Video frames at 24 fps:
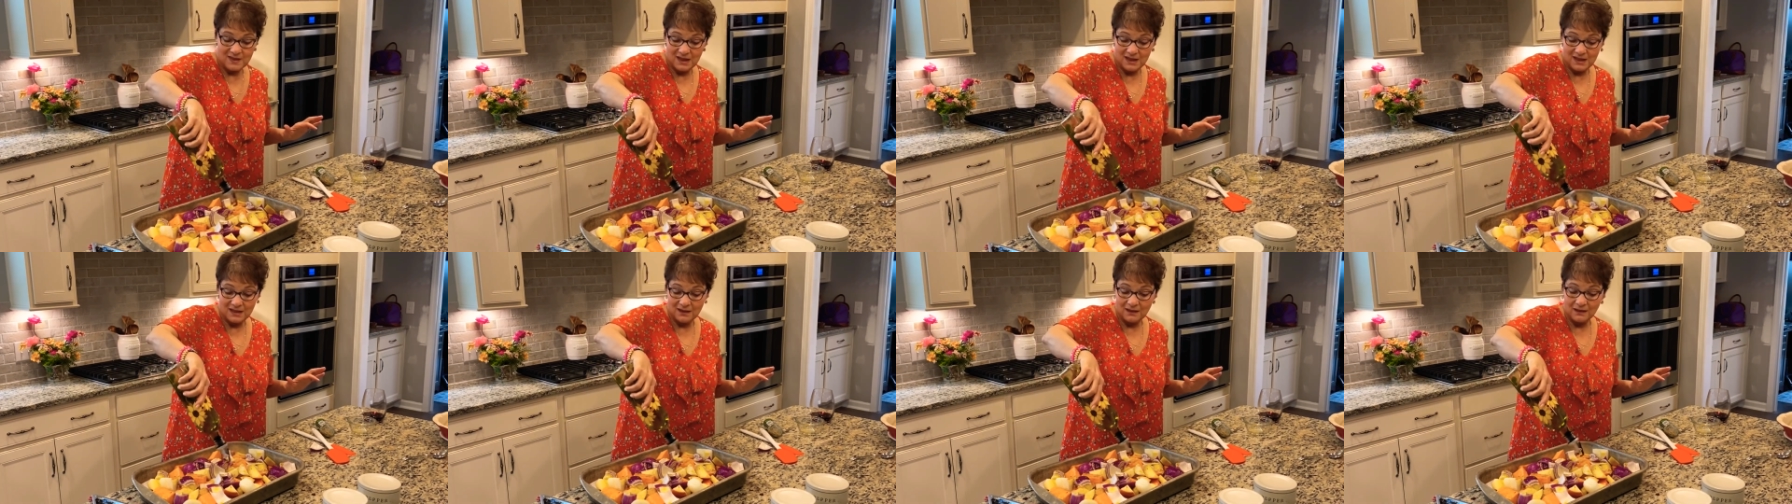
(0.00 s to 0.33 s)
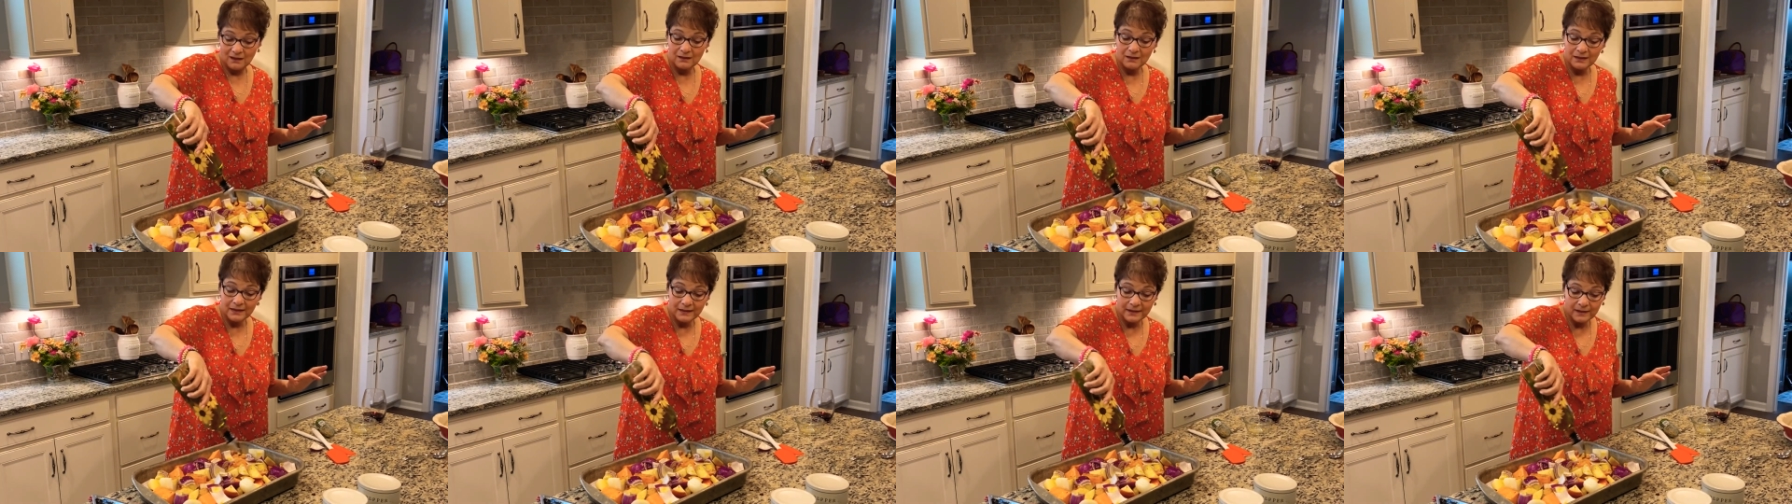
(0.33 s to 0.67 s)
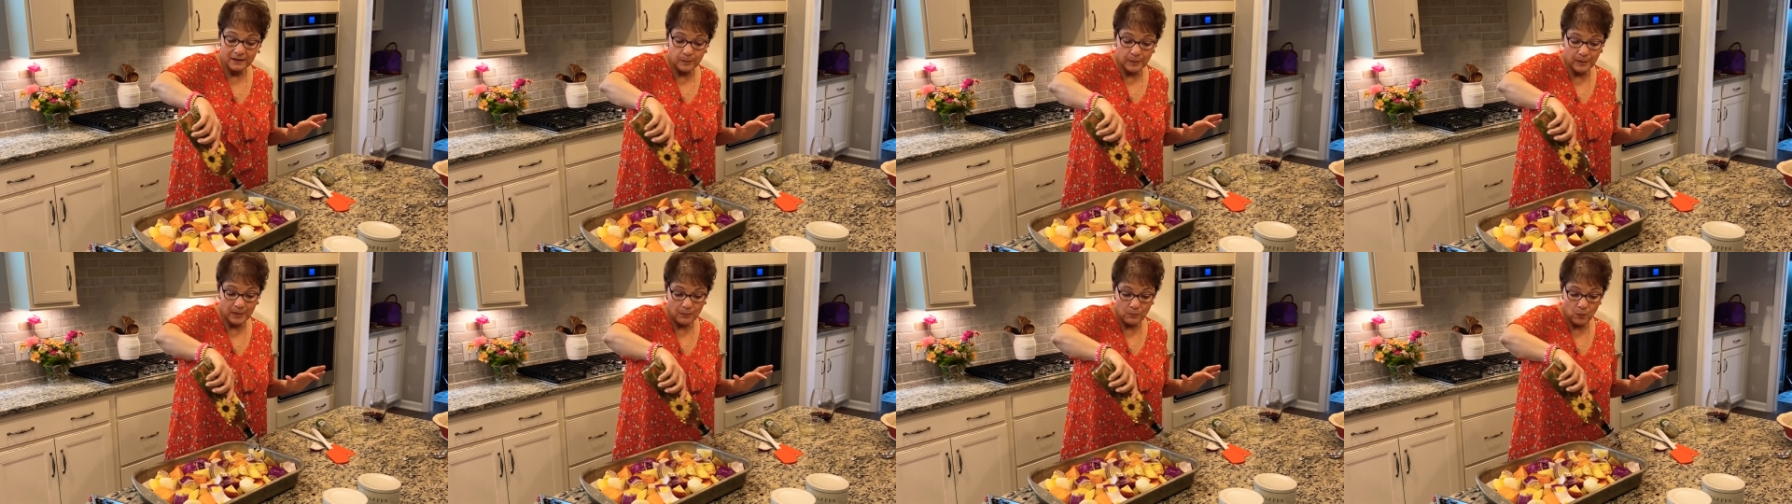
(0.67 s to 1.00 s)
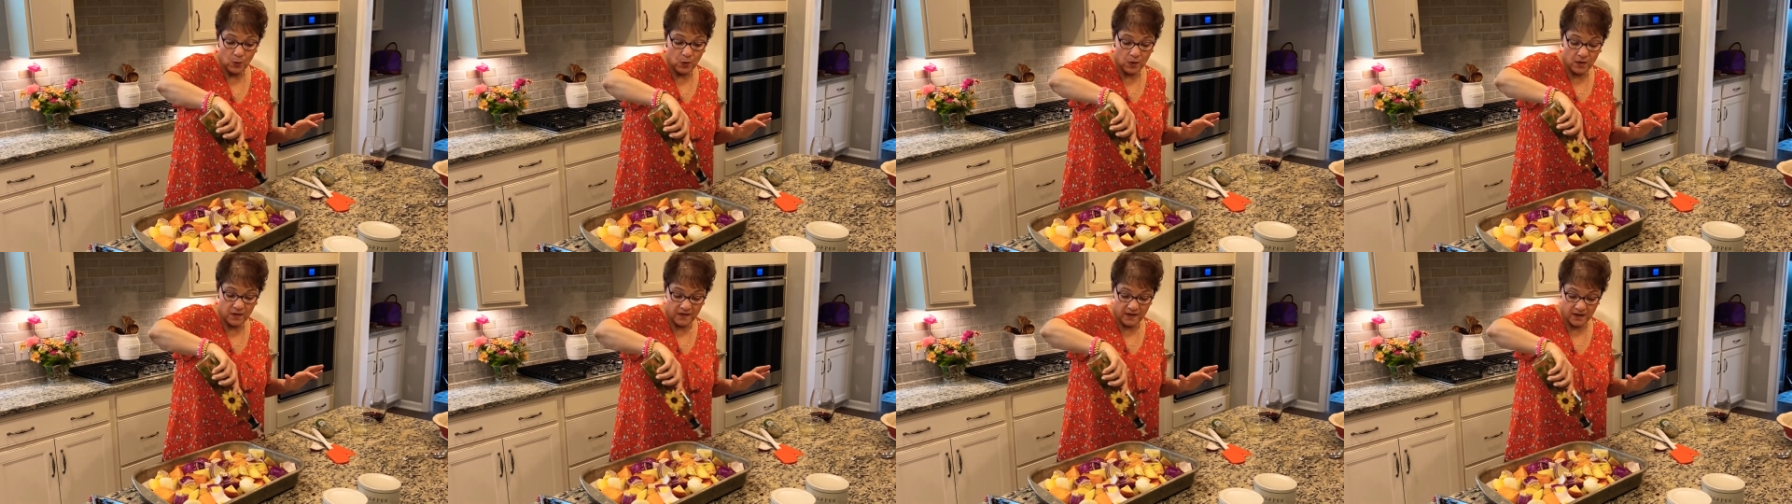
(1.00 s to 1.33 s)
a little bit
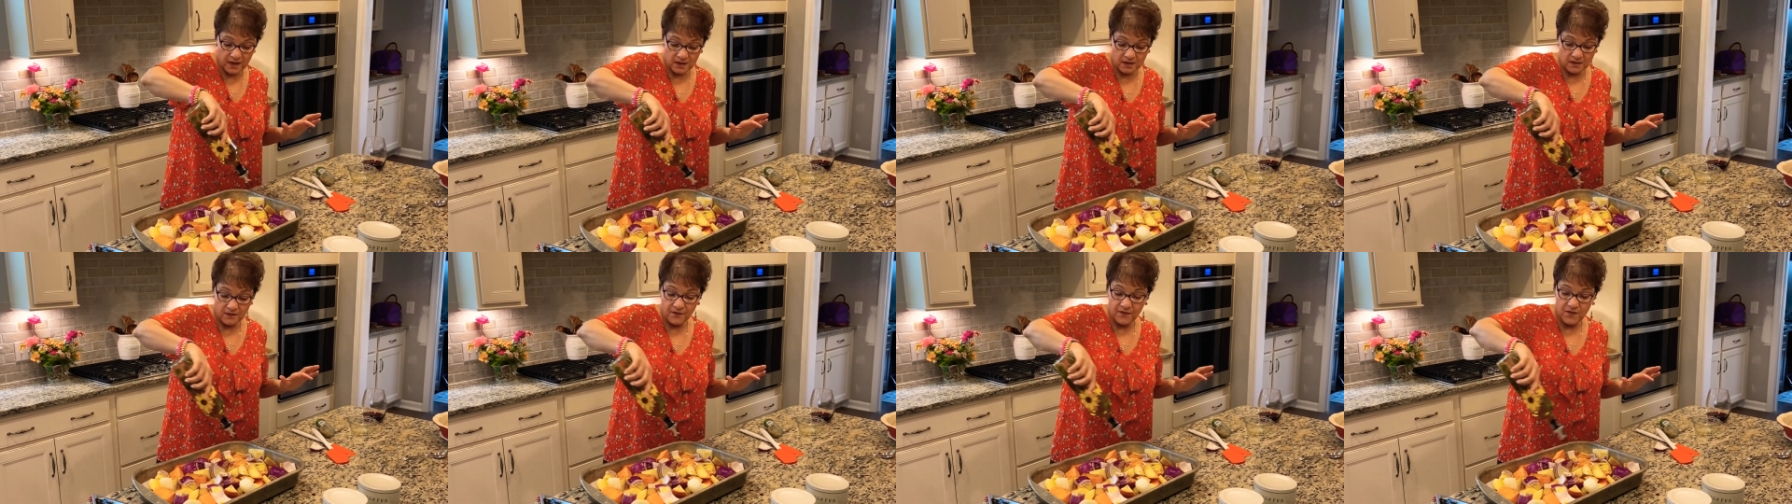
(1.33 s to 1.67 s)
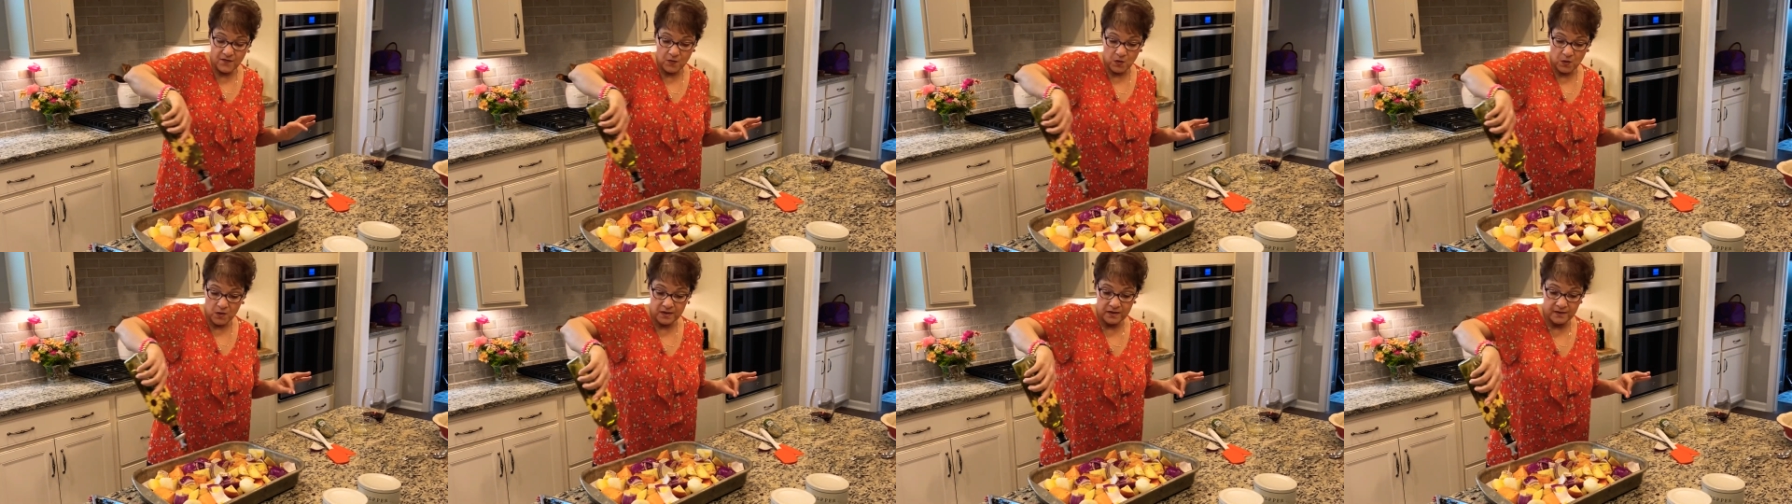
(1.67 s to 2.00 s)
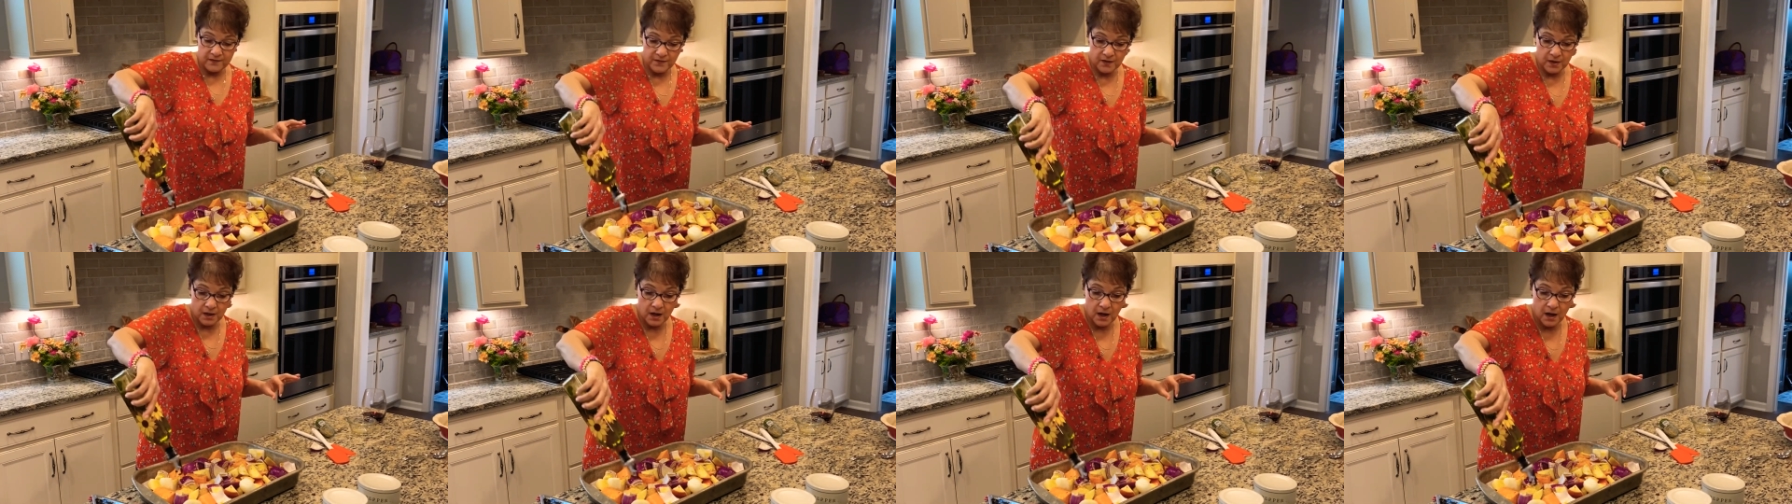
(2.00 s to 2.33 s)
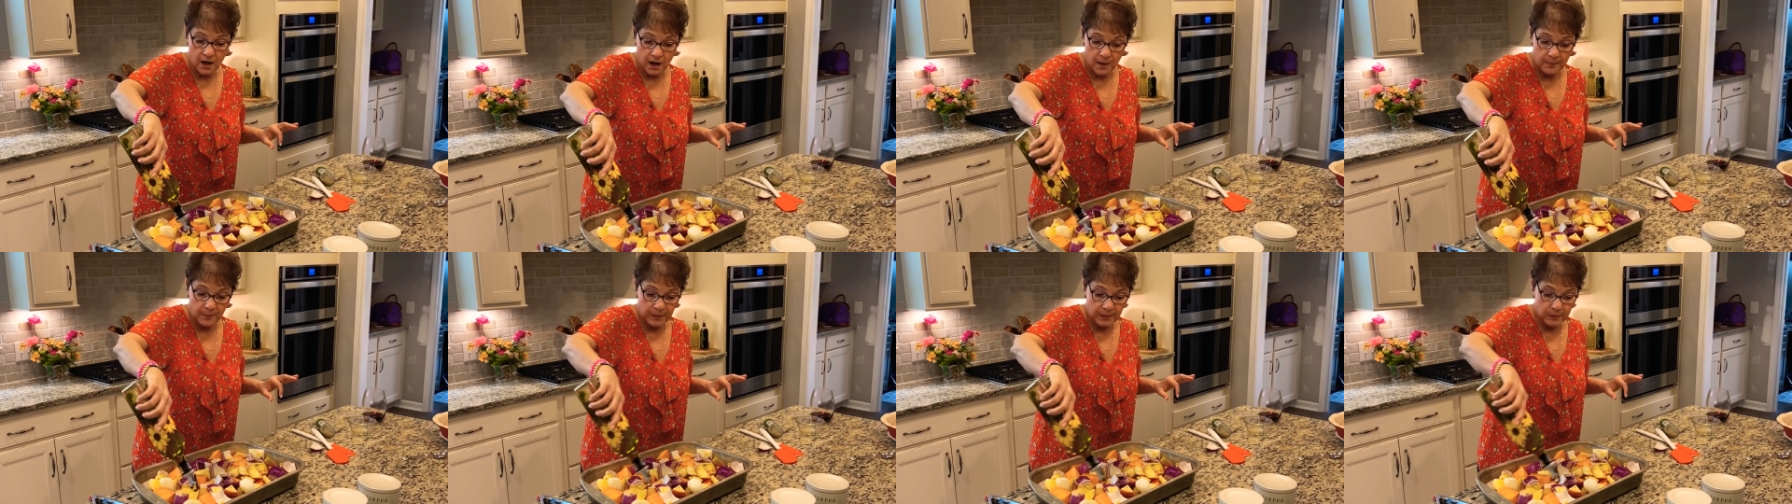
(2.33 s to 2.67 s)
more than 1/4 of a cup,